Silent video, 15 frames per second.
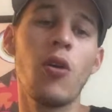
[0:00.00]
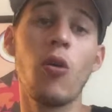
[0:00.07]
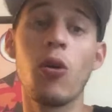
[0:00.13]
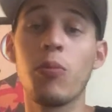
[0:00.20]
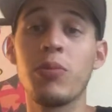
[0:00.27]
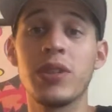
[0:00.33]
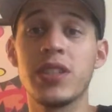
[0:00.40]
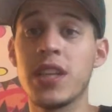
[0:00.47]

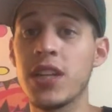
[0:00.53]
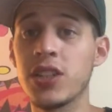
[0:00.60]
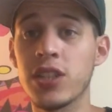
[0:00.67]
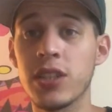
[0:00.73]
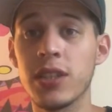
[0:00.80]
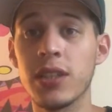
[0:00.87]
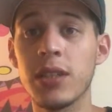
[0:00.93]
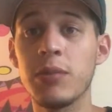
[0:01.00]
or
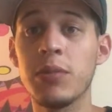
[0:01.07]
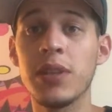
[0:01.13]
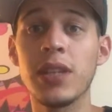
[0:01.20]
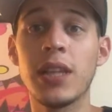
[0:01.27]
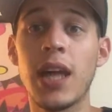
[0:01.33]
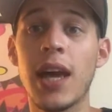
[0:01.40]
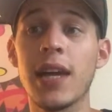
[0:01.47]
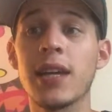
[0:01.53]
potentially
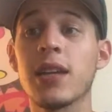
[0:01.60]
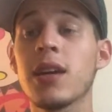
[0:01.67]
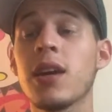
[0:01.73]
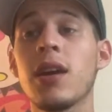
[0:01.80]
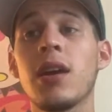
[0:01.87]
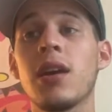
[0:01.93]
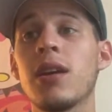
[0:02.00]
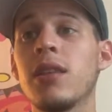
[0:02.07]
be like
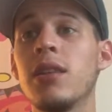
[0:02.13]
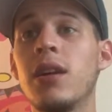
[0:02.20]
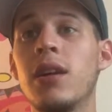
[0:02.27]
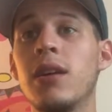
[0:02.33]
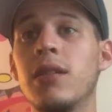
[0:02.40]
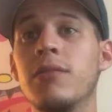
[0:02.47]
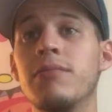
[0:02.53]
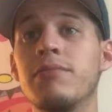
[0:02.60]

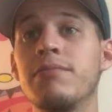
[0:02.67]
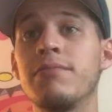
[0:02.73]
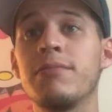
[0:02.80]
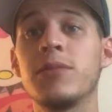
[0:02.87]
some